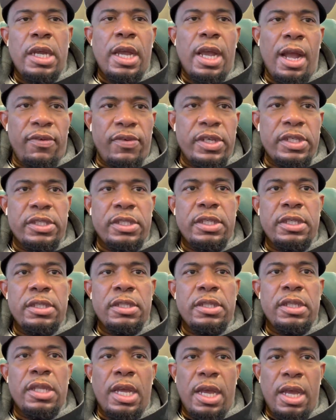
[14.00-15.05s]

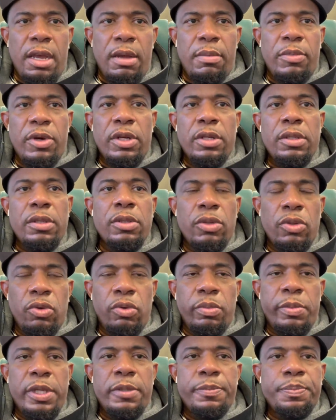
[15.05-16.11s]
Erickson the Hammer
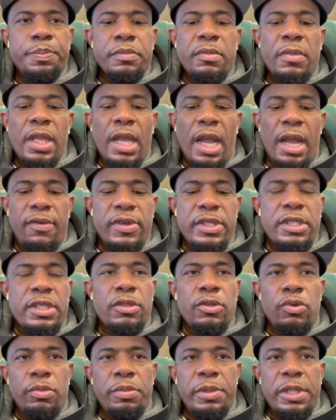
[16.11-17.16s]
Lubin.
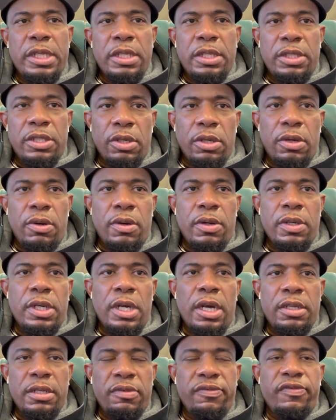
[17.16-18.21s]
Erickson Lubin, he took on
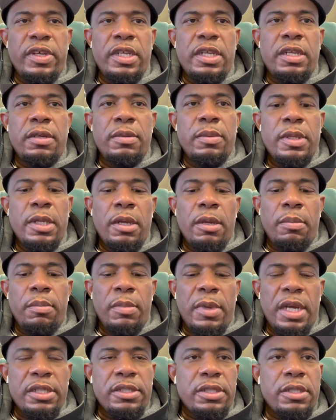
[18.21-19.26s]
undefeated
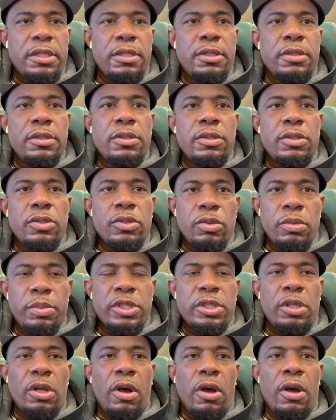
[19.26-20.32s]
Mexican
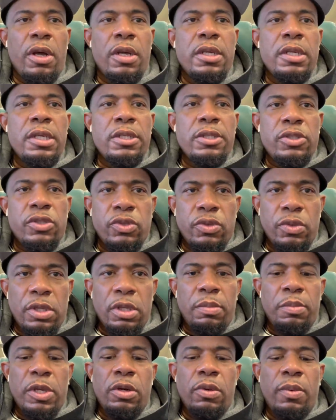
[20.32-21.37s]
superstar junior
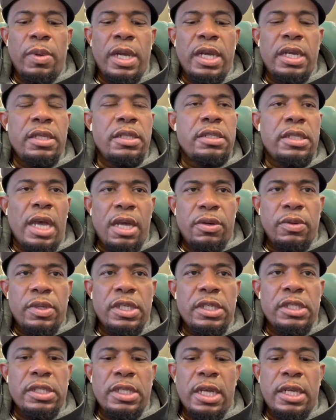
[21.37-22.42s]
middleweight title
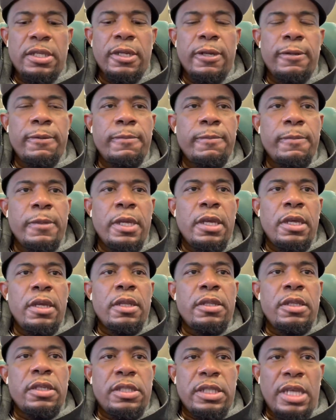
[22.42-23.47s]
contender,
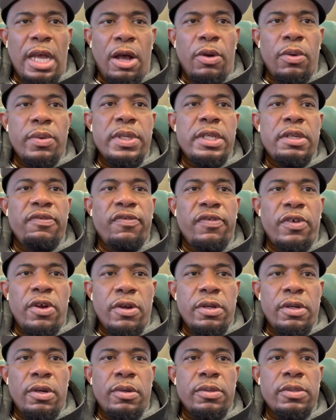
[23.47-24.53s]
the towering
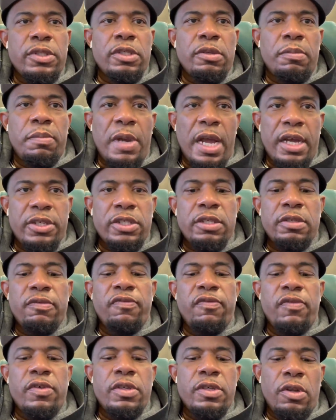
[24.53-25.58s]
inferno Sebastian
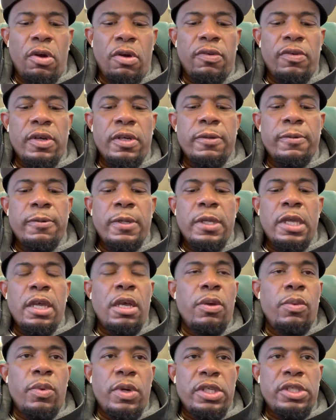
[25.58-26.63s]
Fundora,
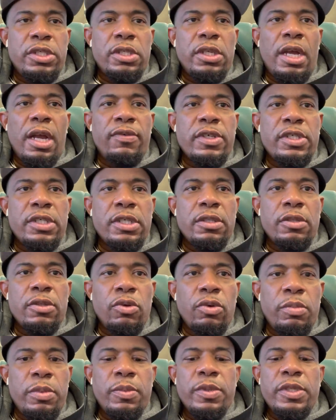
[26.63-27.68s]
in which Erickson
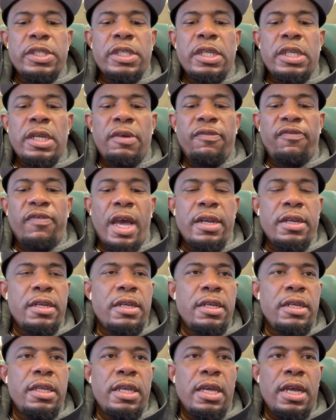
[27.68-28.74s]
Lubin was in a fight of
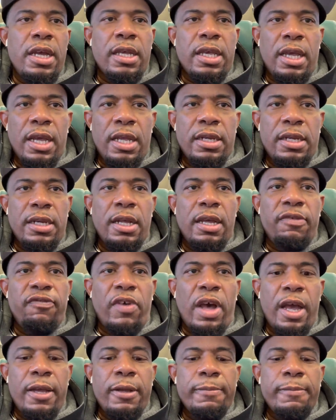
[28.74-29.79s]
the year candidate
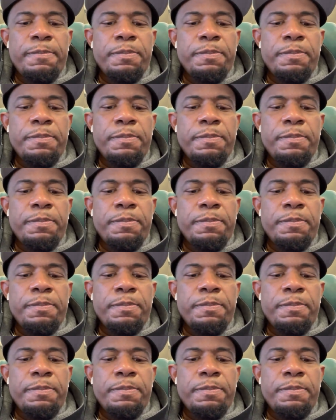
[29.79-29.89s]
fight,